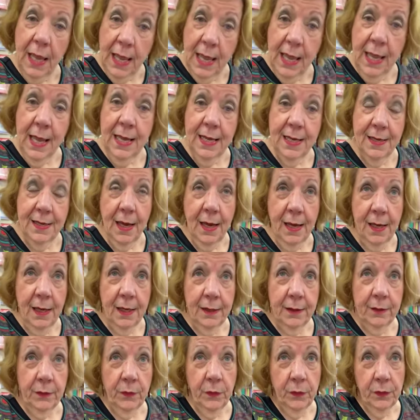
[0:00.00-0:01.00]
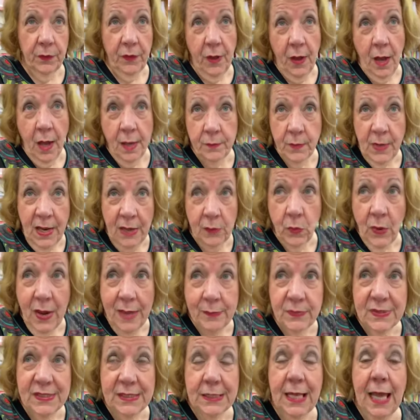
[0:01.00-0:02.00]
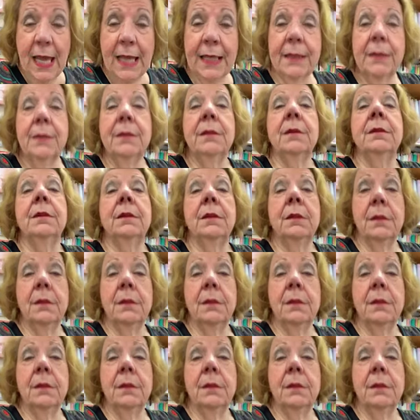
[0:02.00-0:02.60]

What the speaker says: on my website,